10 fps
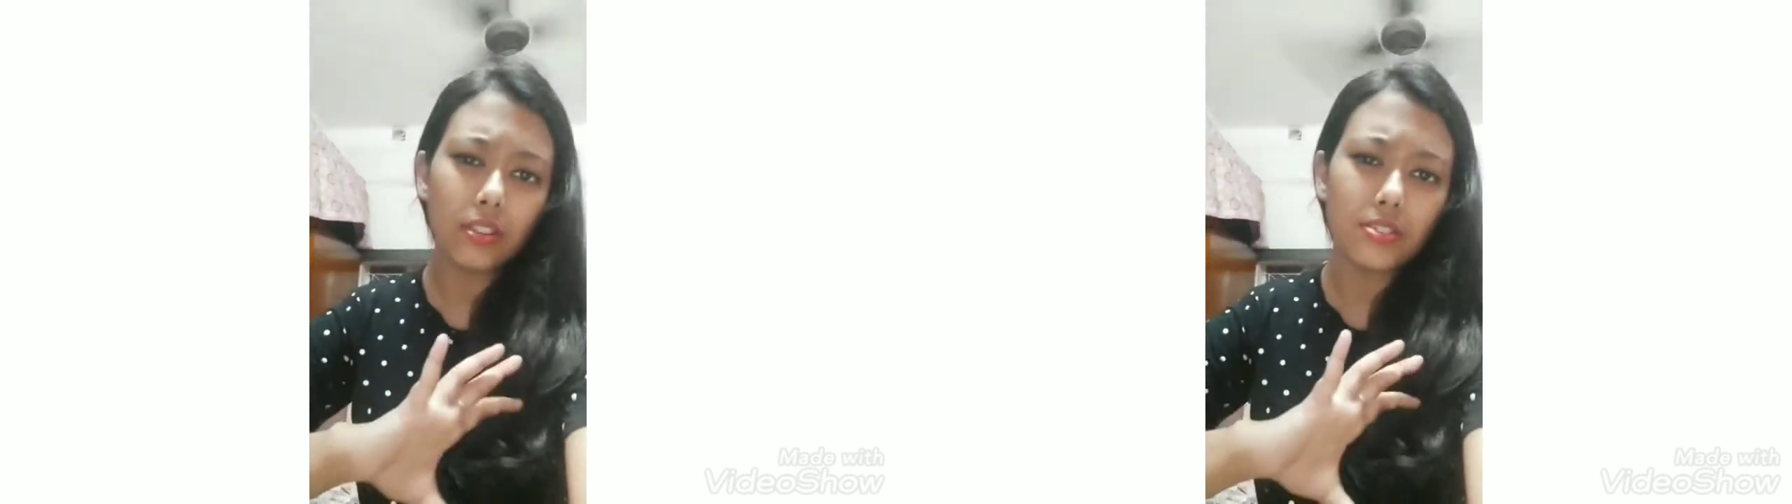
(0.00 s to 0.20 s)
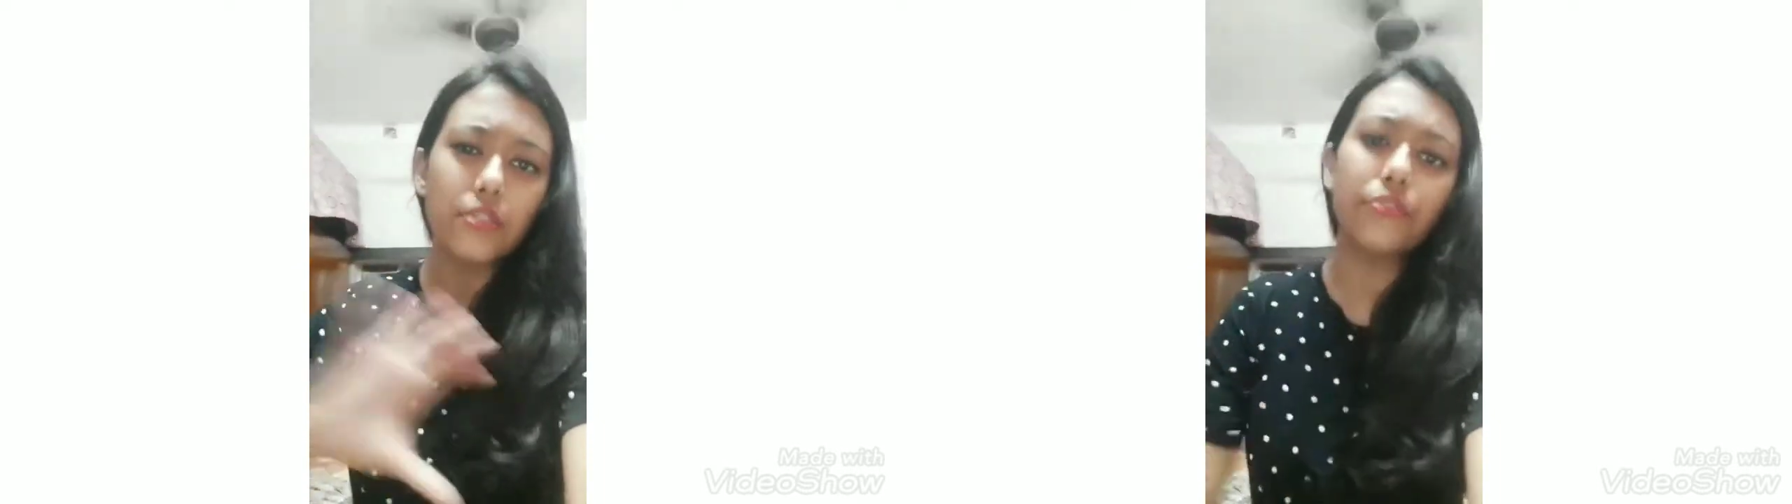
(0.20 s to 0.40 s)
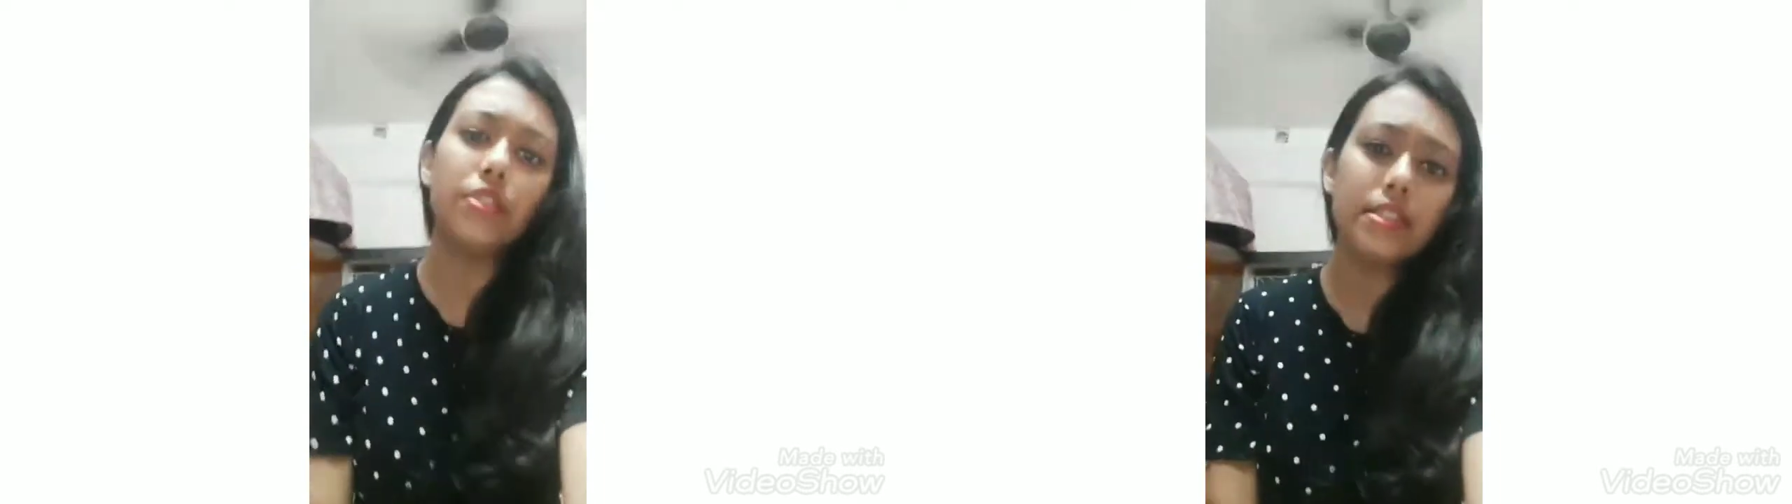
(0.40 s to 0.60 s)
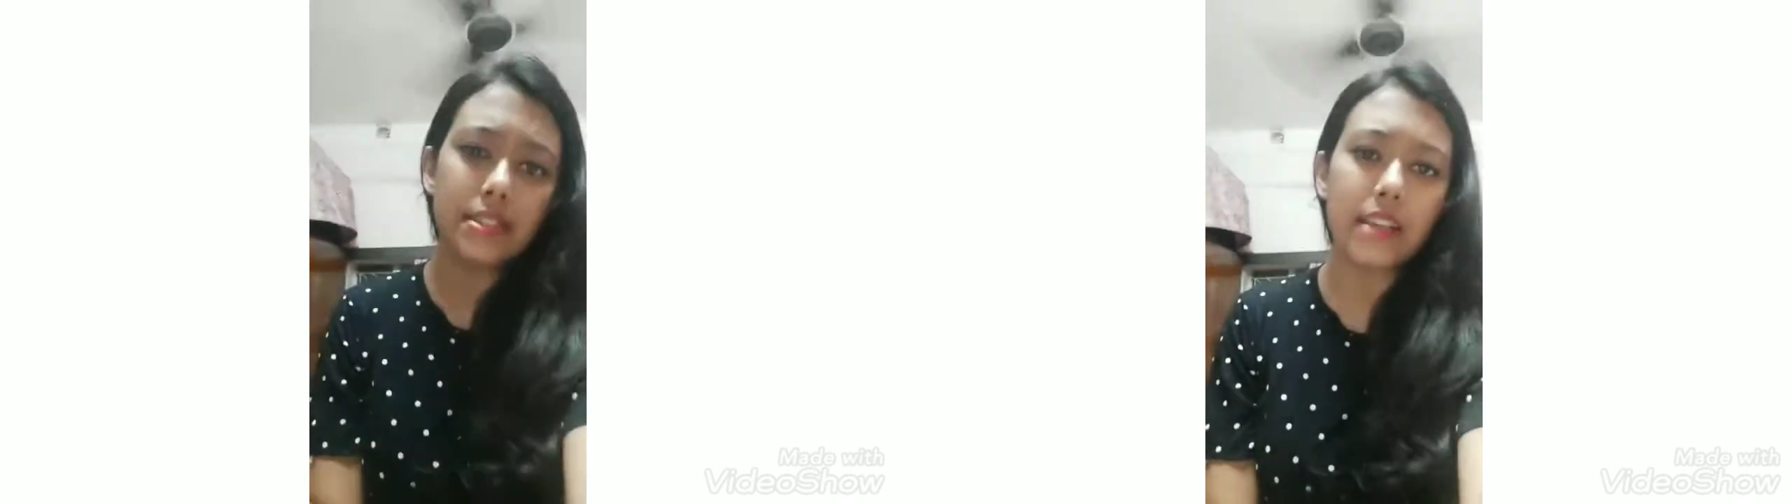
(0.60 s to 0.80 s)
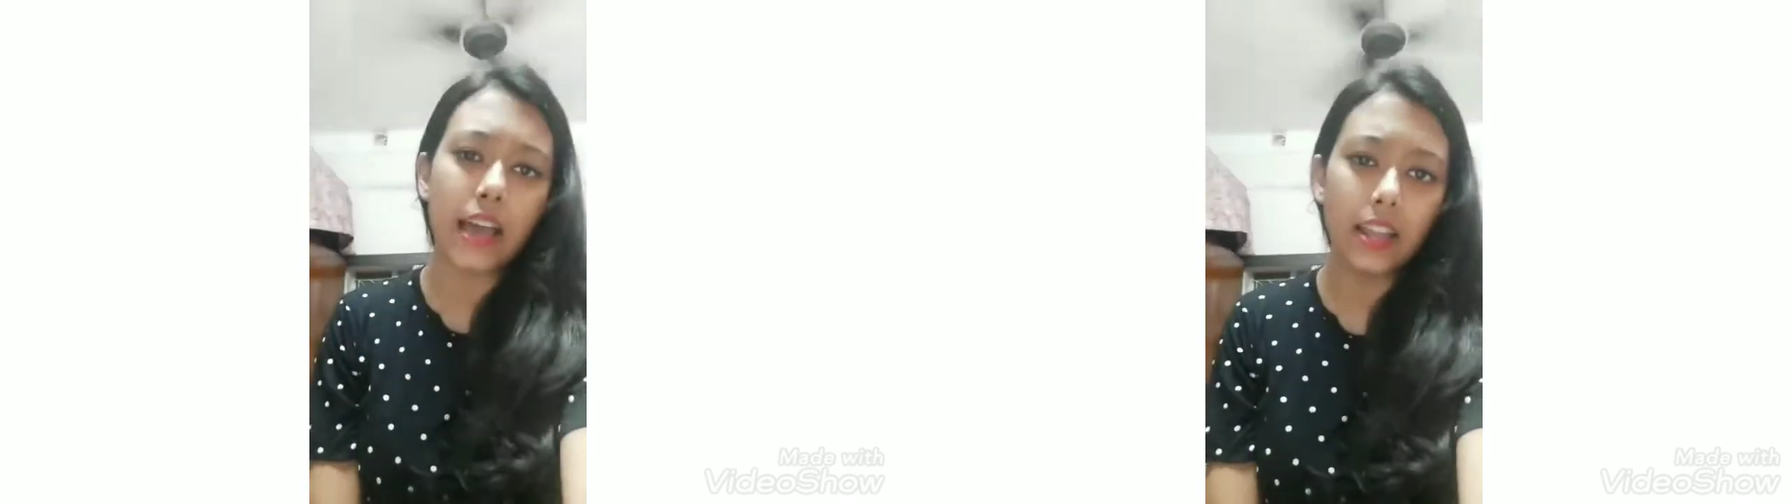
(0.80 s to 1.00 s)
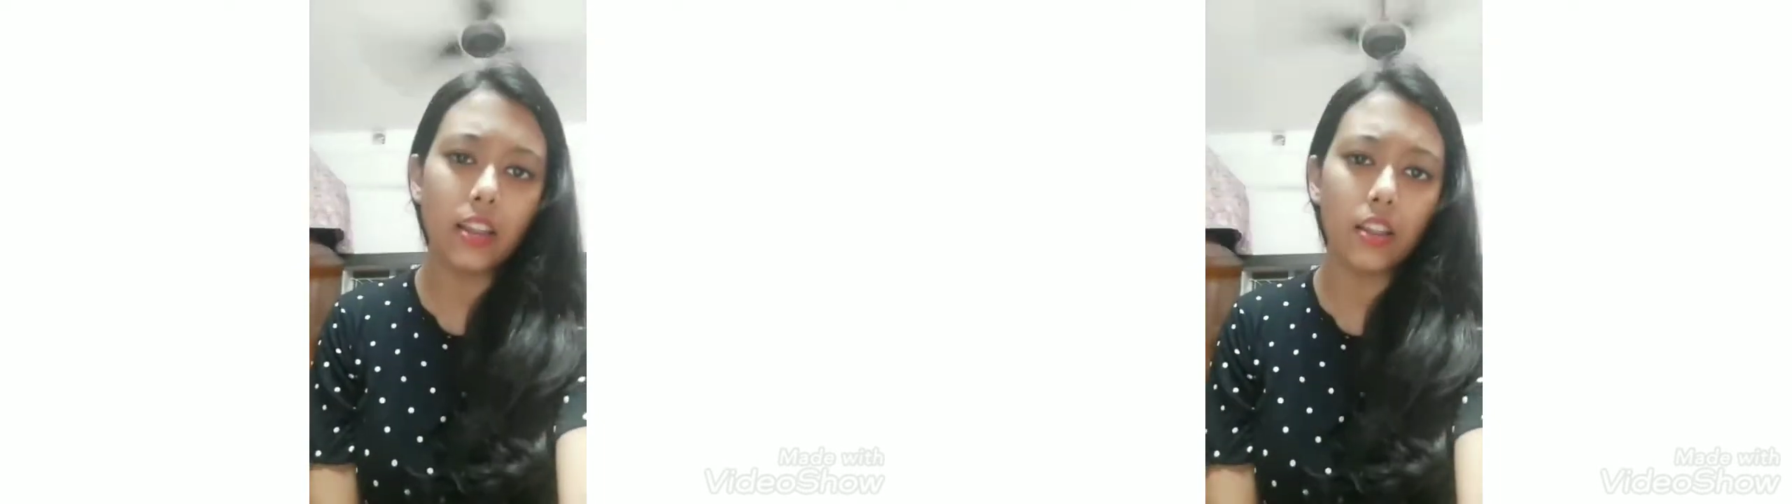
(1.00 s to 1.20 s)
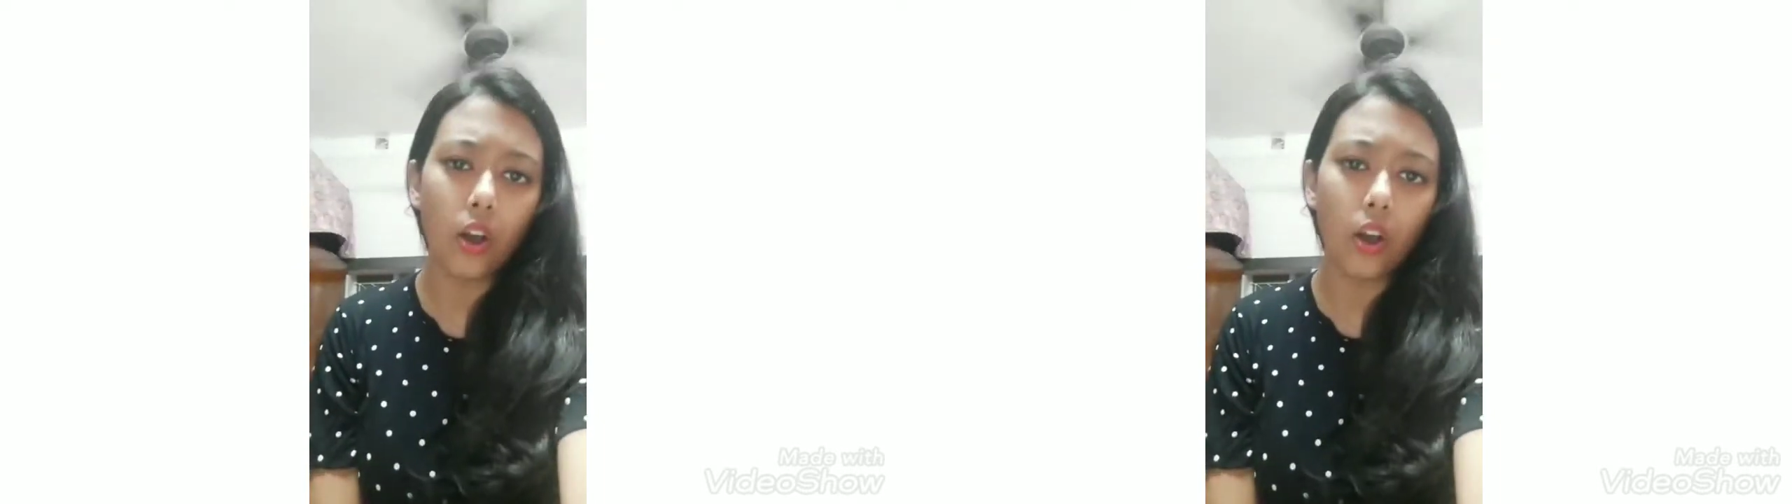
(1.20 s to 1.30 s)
different style